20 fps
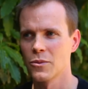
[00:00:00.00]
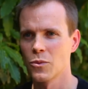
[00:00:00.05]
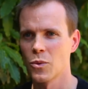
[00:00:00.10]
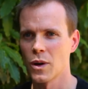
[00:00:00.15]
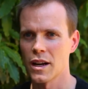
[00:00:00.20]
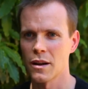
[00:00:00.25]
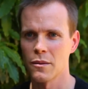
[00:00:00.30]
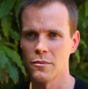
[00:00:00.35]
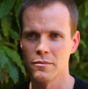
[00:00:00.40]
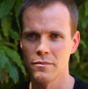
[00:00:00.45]

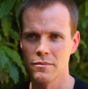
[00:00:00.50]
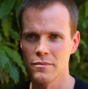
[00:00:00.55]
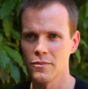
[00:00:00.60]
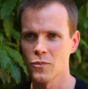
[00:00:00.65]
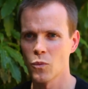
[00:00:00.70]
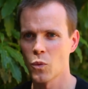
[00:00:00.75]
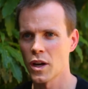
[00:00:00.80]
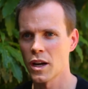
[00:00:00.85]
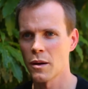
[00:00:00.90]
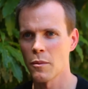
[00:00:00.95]
when I'm
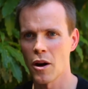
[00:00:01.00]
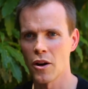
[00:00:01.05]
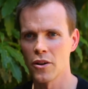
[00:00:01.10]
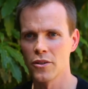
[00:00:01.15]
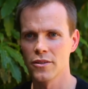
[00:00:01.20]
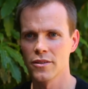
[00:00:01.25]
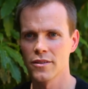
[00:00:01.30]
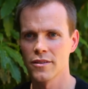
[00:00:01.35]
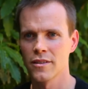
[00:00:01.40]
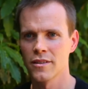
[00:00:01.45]

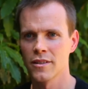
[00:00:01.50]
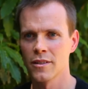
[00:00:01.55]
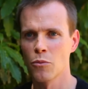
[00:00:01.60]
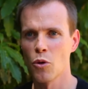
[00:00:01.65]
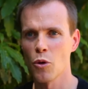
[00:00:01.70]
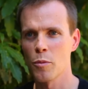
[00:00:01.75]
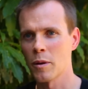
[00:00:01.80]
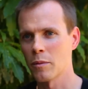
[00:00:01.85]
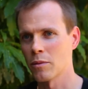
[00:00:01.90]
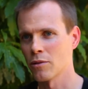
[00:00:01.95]
out, the
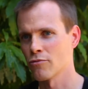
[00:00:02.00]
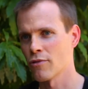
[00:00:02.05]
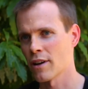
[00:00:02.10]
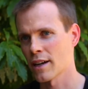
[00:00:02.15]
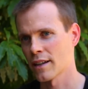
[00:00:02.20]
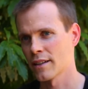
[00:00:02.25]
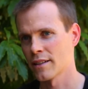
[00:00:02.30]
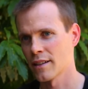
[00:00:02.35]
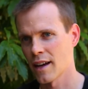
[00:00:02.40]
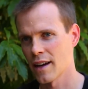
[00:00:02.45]
more people that
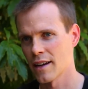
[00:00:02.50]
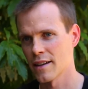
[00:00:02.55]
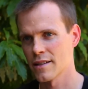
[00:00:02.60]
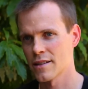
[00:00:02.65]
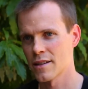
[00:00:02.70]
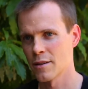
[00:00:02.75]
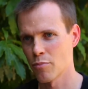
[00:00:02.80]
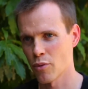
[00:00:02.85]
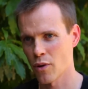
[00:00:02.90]
recognise the